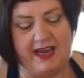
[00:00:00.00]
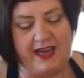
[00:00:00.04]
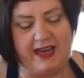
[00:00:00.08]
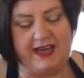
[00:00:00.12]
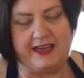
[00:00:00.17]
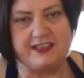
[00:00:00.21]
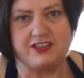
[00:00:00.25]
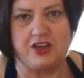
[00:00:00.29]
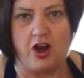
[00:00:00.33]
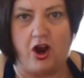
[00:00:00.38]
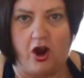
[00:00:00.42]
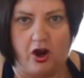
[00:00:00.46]

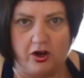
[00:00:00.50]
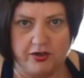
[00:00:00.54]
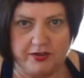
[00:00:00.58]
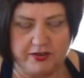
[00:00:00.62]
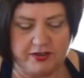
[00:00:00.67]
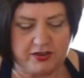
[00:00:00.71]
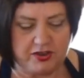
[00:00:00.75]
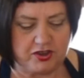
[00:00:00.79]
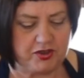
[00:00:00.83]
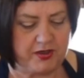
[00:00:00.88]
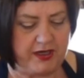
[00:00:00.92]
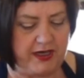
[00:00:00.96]
as
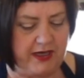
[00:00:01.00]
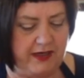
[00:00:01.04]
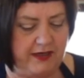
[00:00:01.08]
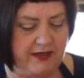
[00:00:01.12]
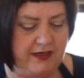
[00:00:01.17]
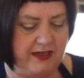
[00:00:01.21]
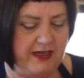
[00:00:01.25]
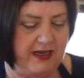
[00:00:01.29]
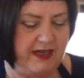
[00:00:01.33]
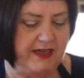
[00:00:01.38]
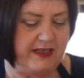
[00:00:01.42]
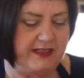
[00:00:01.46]
on
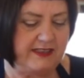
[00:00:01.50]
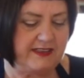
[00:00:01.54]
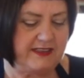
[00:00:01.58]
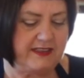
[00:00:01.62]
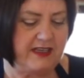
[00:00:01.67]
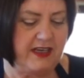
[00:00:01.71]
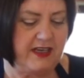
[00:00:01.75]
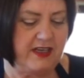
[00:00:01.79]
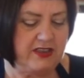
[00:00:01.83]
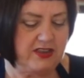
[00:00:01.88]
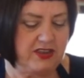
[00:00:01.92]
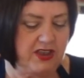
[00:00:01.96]
trend as
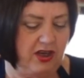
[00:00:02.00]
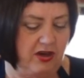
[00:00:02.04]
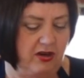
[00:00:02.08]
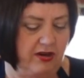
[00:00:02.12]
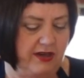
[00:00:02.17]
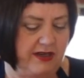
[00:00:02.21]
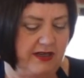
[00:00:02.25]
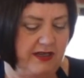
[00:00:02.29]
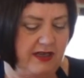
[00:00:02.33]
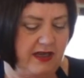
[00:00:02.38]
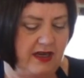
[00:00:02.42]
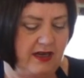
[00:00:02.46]

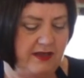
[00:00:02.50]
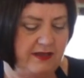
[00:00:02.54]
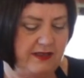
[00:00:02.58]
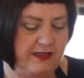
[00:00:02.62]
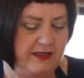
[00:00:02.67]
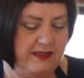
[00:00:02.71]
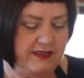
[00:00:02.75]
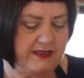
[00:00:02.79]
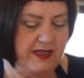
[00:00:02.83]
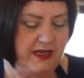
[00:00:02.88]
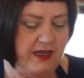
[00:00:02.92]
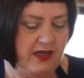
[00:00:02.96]
Darling
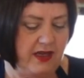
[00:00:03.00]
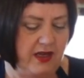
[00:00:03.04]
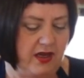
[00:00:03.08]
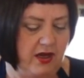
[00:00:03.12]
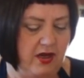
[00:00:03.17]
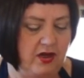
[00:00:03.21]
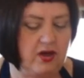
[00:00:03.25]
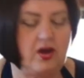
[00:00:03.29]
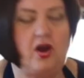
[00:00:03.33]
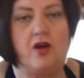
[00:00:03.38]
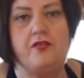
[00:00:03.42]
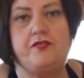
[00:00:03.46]
Honey's
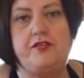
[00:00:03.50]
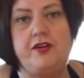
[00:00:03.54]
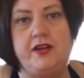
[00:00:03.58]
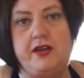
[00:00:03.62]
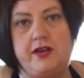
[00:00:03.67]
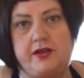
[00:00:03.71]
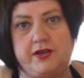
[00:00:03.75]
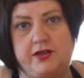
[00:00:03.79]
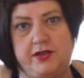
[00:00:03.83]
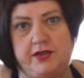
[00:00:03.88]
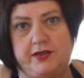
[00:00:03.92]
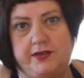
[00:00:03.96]
coffee
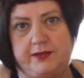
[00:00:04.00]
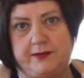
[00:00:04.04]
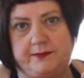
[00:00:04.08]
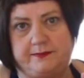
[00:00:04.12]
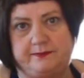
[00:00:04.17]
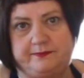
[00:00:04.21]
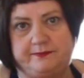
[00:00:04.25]
liqueur.